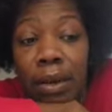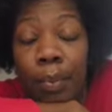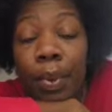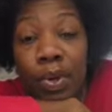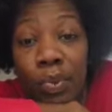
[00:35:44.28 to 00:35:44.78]

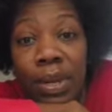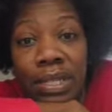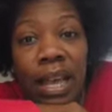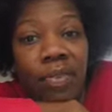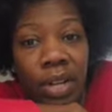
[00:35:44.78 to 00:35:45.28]
But who wants
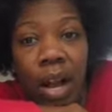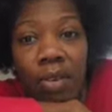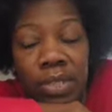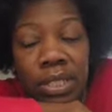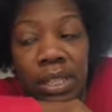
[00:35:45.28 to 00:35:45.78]
to have a
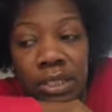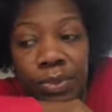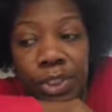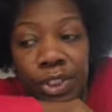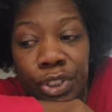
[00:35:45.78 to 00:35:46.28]
conversation
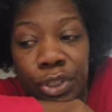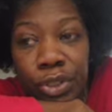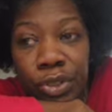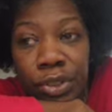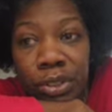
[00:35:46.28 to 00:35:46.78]
with your
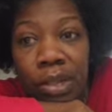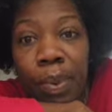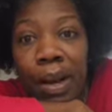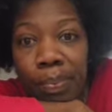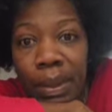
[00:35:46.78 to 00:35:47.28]
children
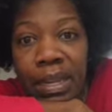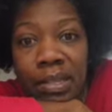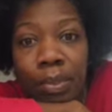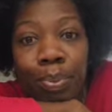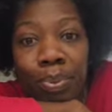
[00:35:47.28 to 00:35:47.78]
about being
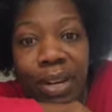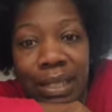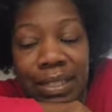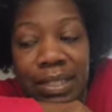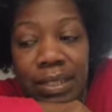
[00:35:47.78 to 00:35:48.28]

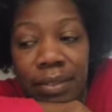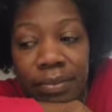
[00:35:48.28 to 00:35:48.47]
depressed?